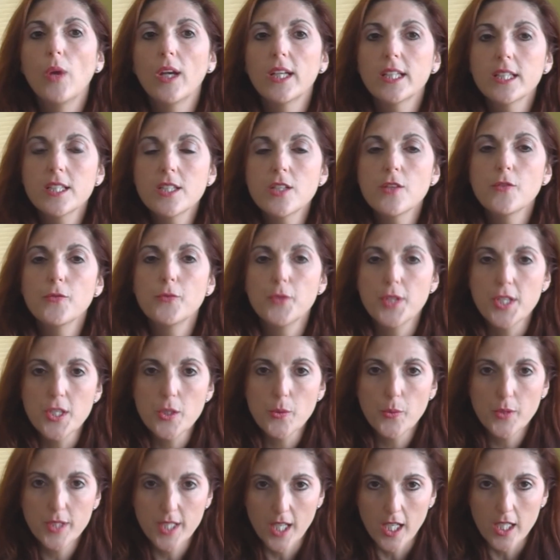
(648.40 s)
Relative
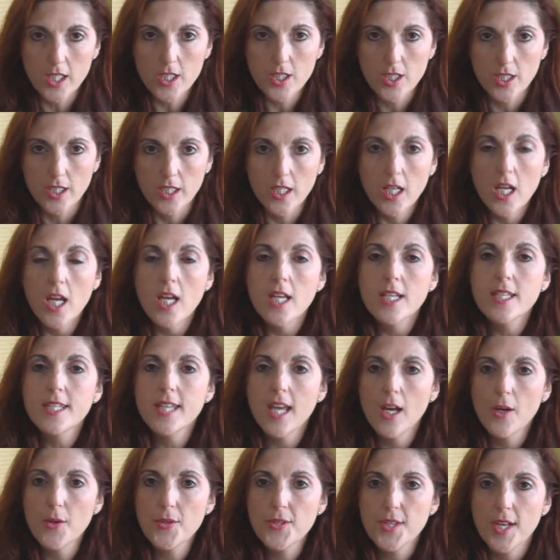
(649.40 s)
risk reduction
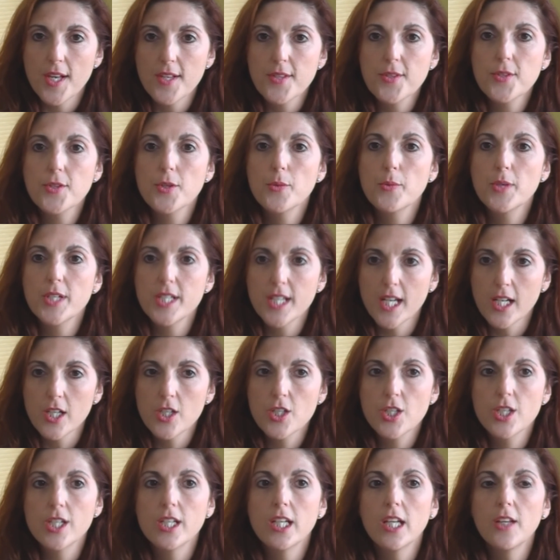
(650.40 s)
tells us the
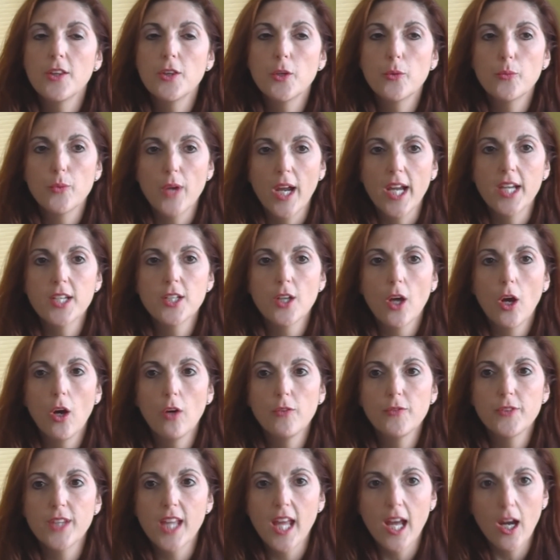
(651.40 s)
reduction in the rate
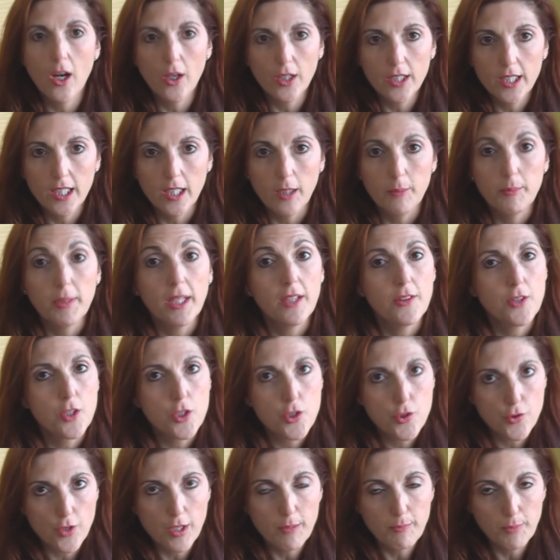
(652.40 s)
of the outcome in the
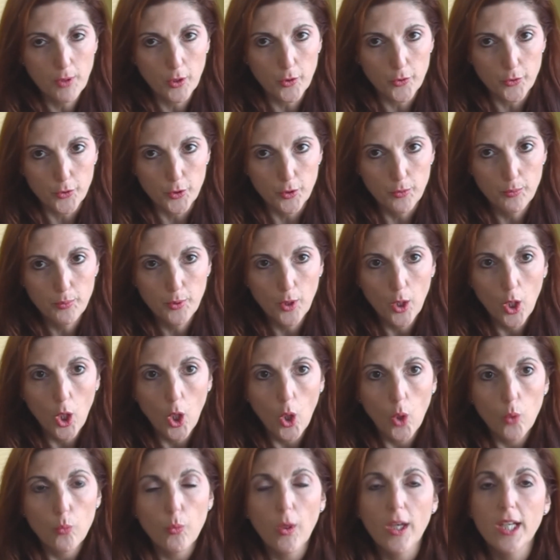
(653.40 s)
treatment group
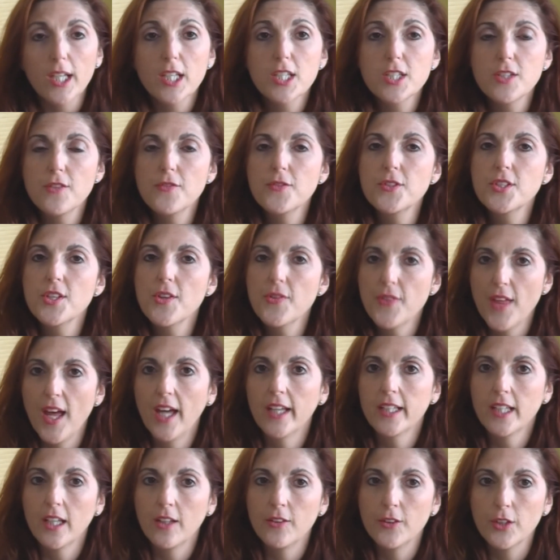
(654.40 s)
relative to
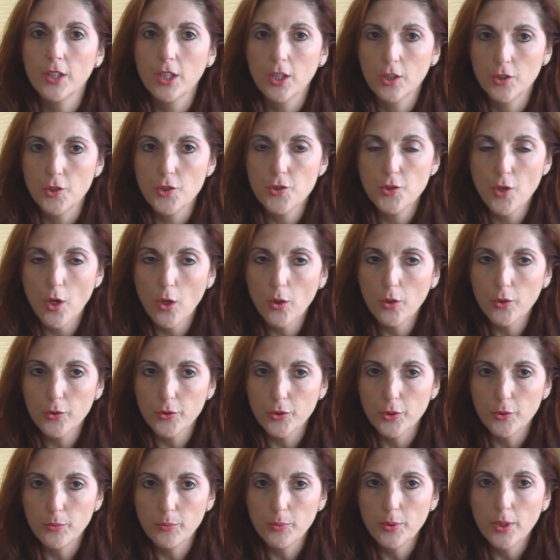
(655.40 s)
that in the control
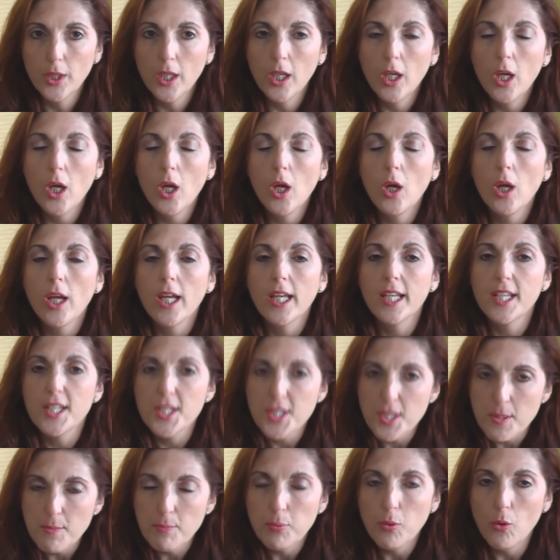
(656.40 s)
group. It
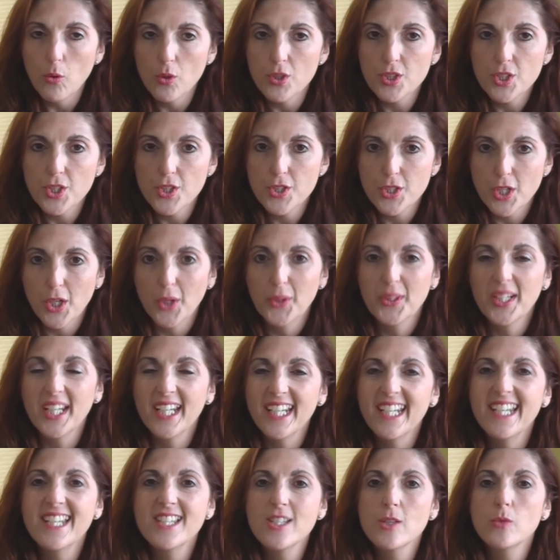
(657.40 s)
is important to note
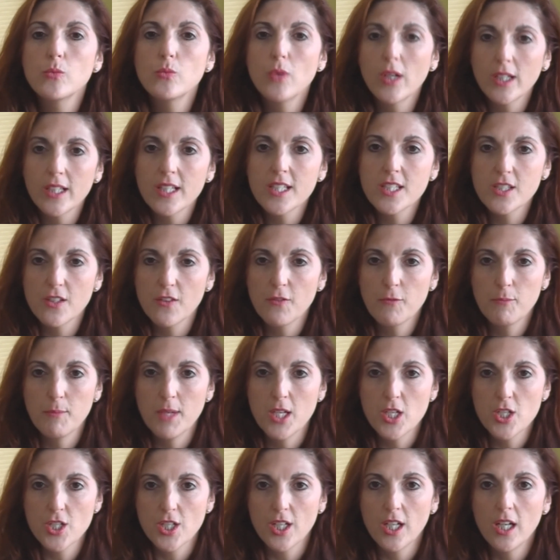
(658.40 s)
it is a relative
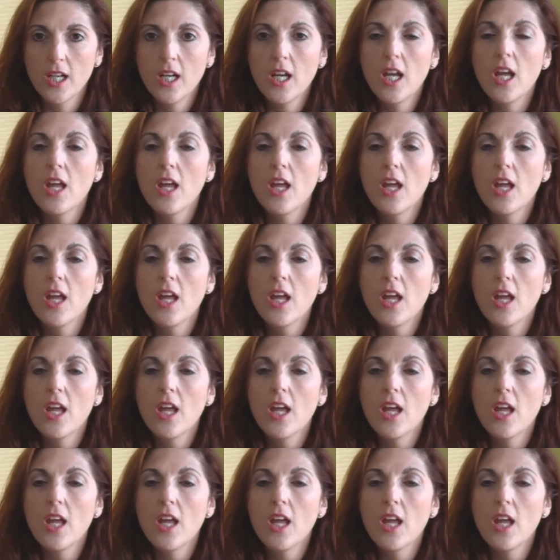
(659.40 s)
measure.